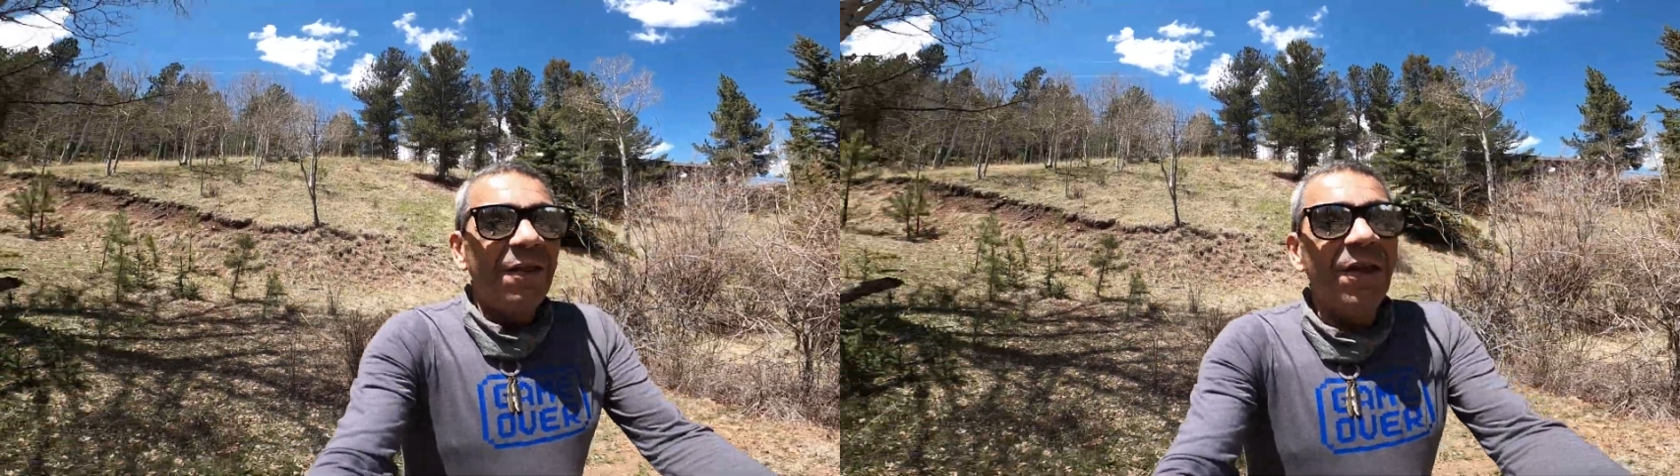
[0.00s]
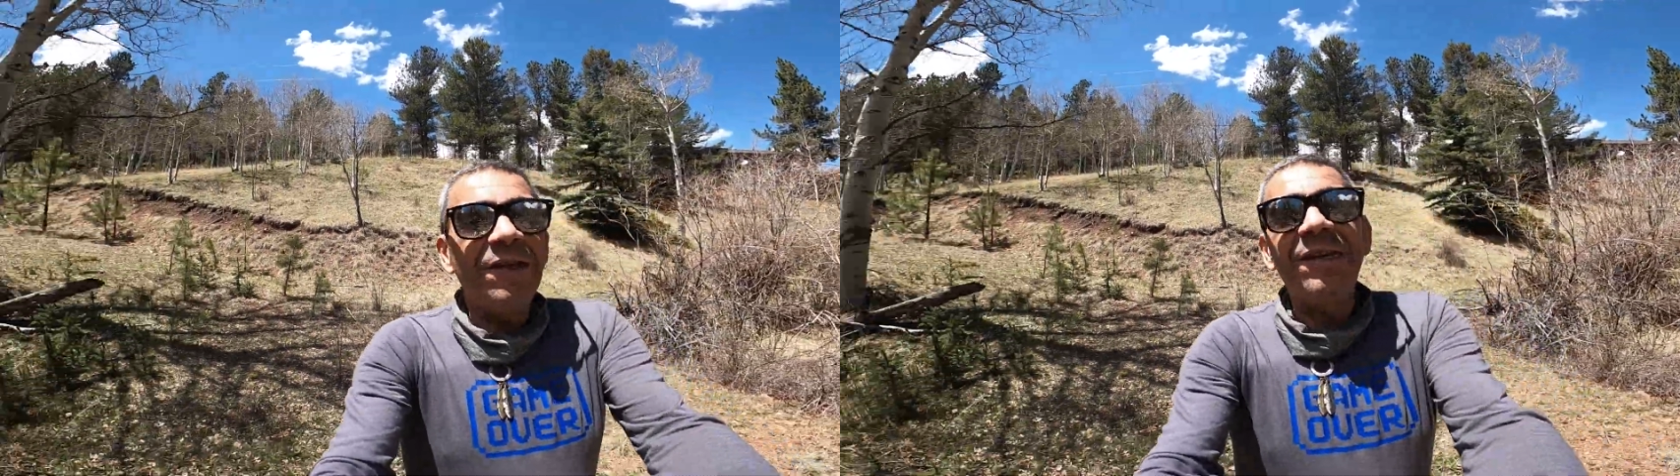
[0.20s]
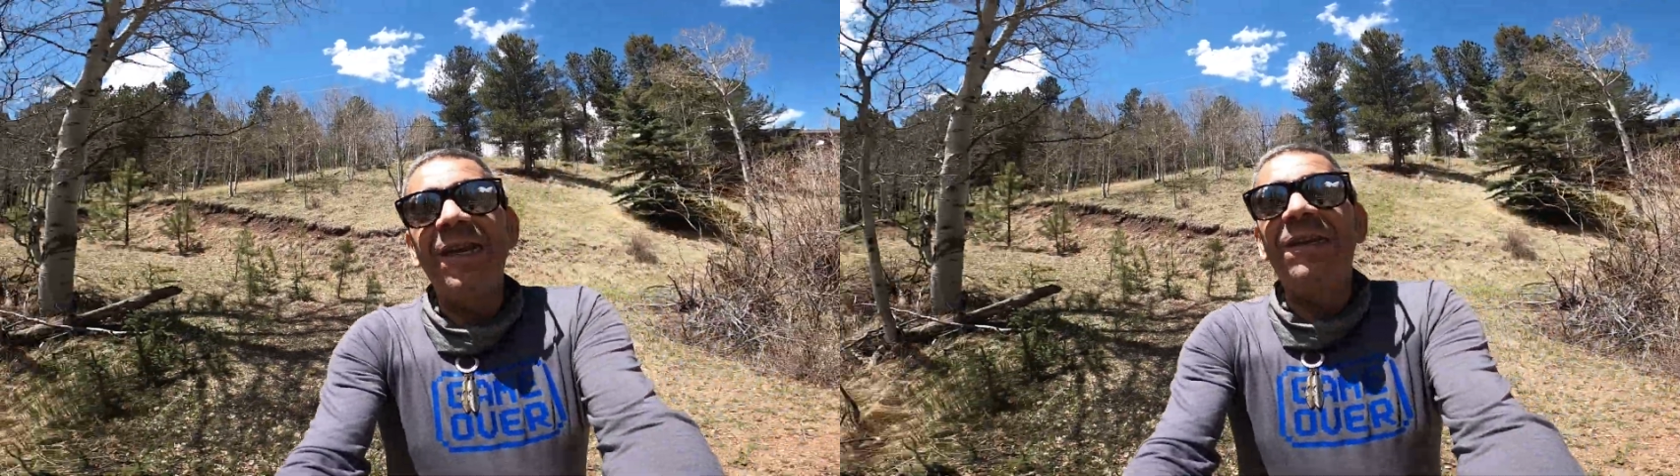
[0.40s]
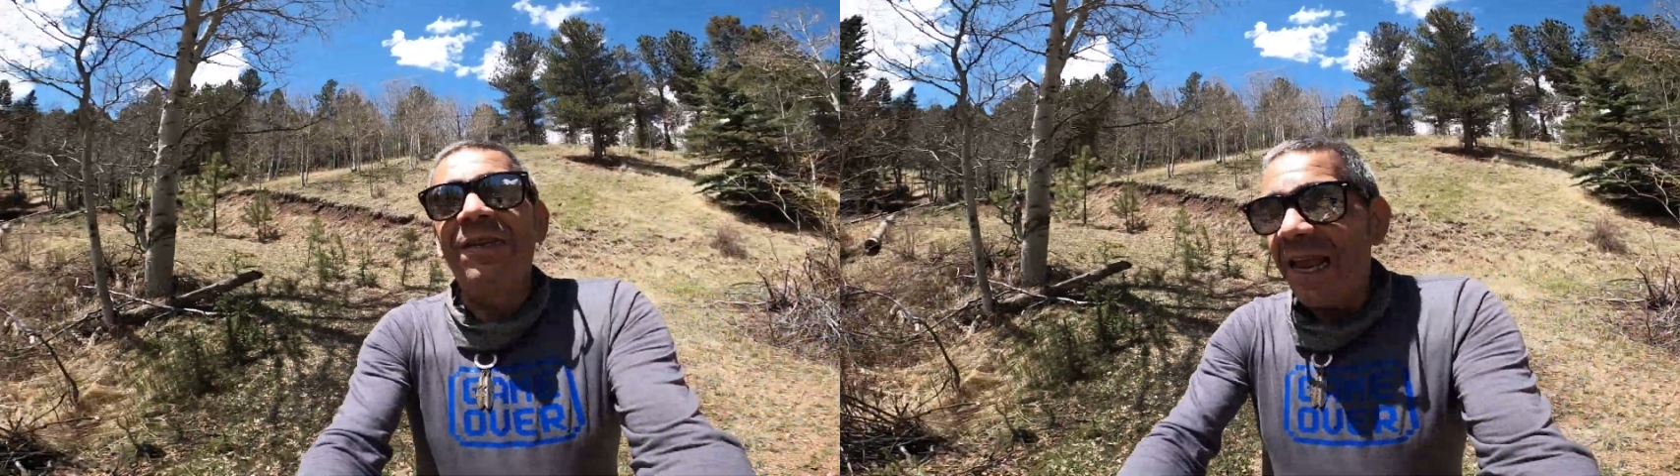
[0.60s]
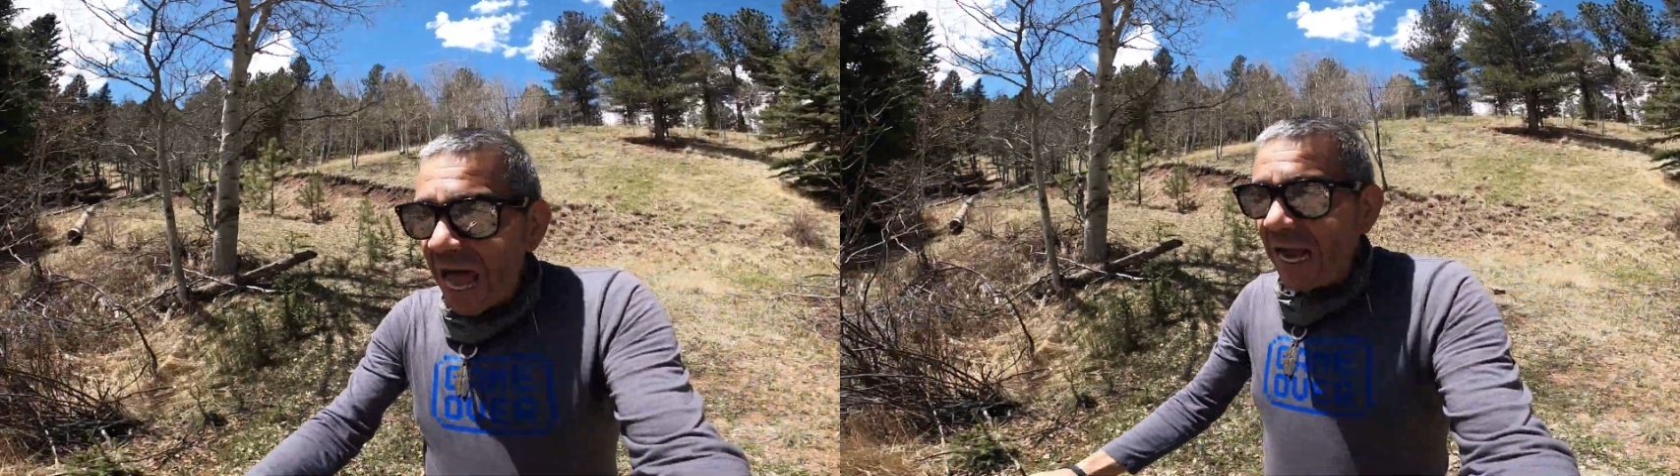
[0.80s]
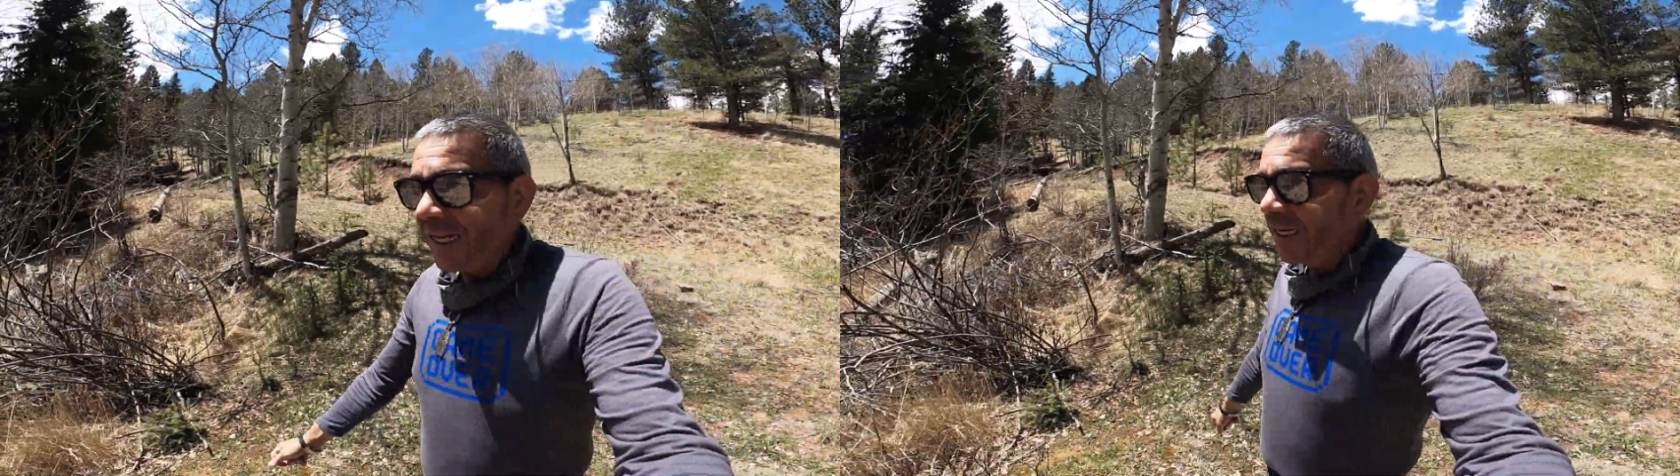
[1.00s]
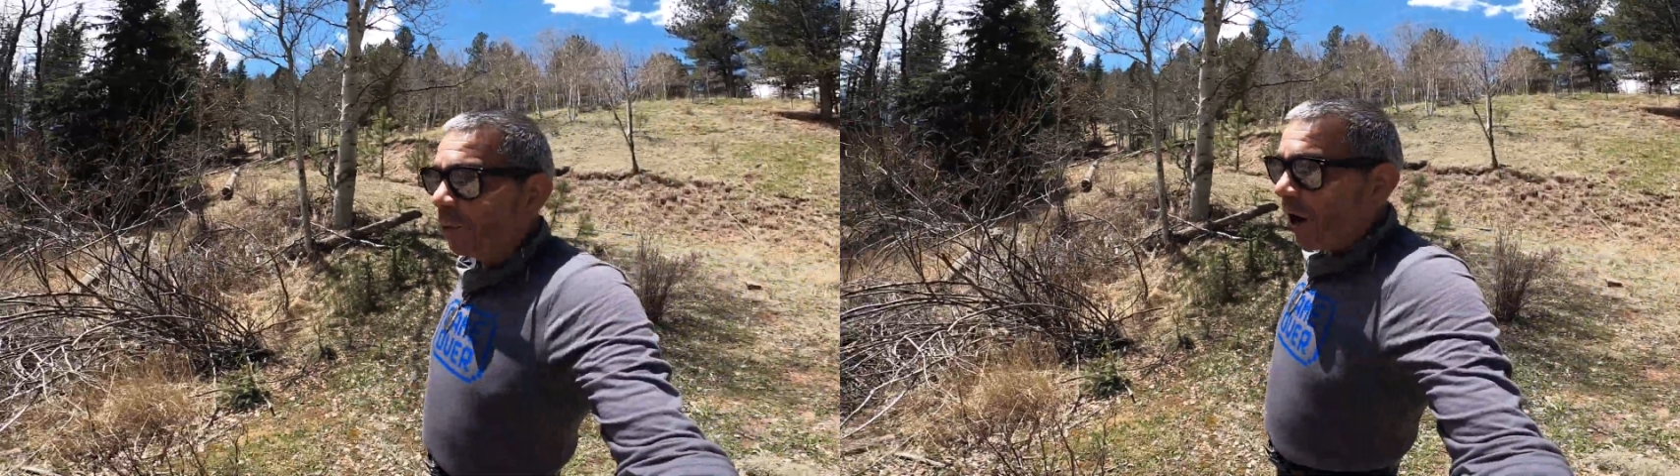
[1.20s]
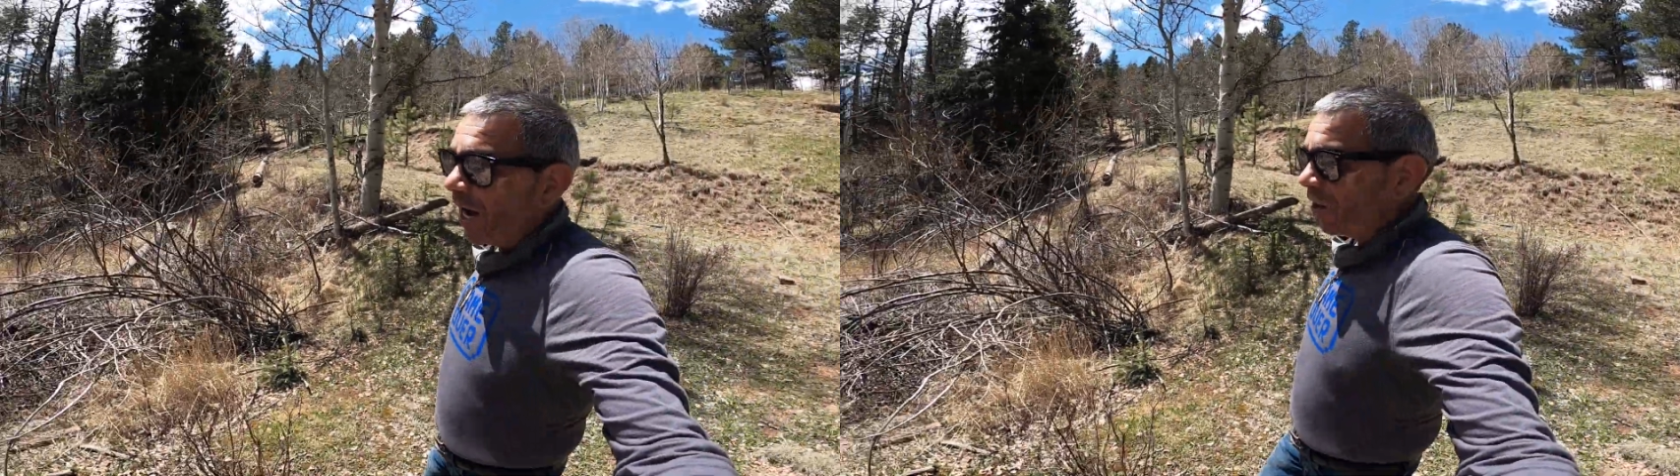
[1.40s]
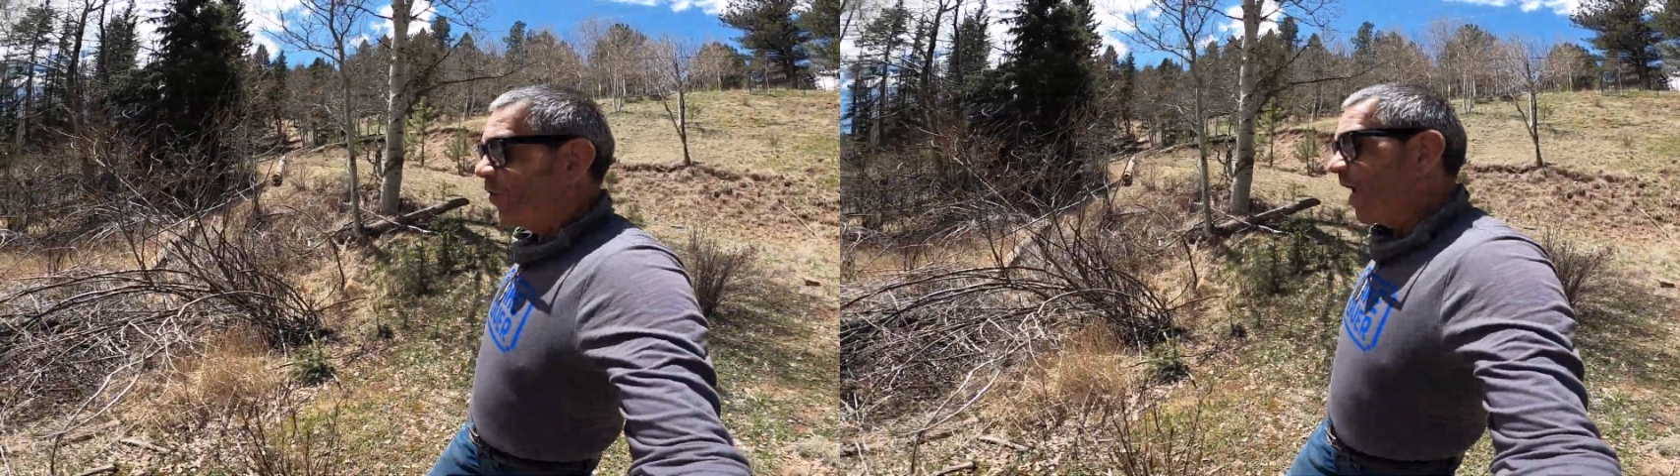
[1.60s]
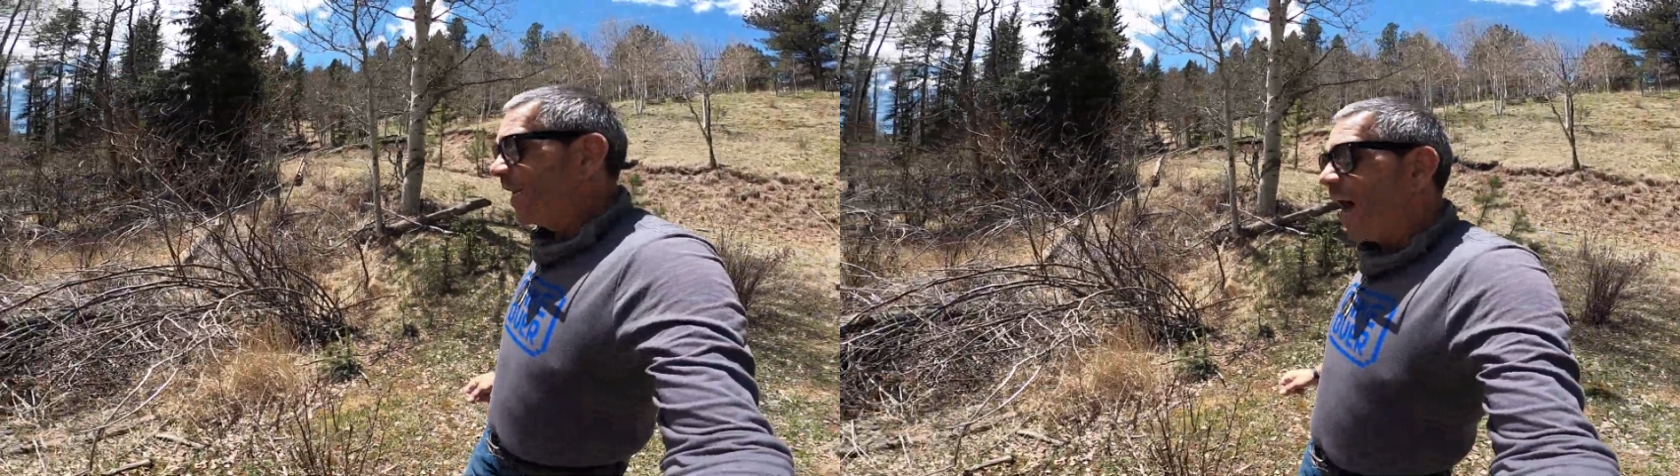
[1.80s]
this is exactly why
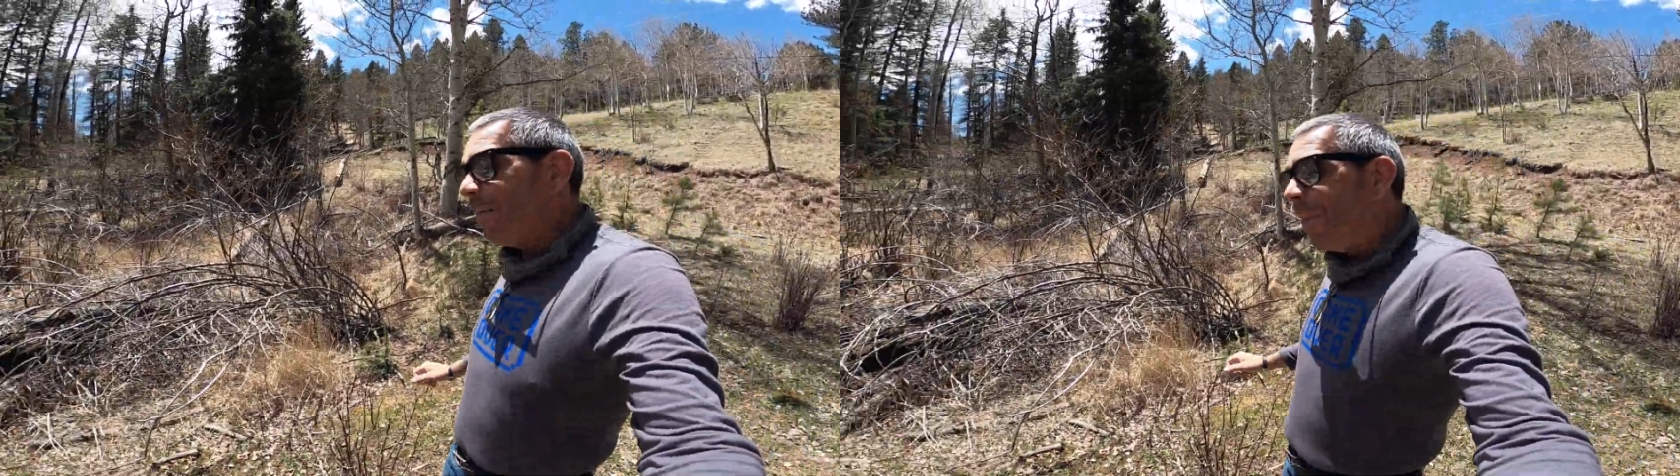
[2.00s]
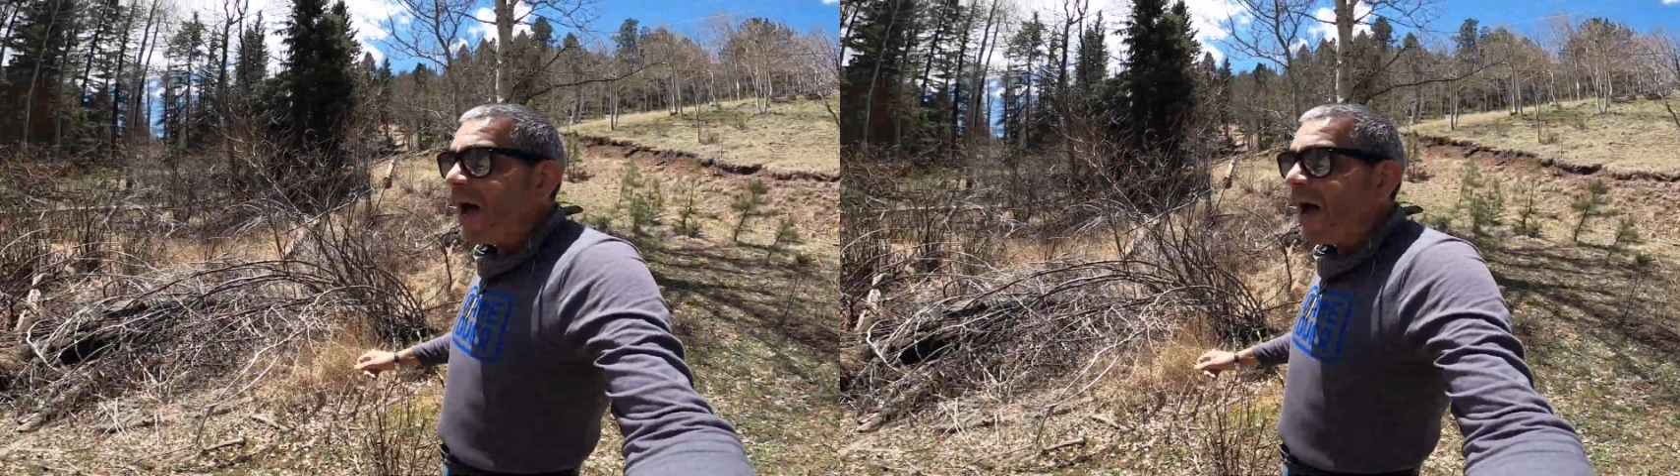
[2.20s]
you cannot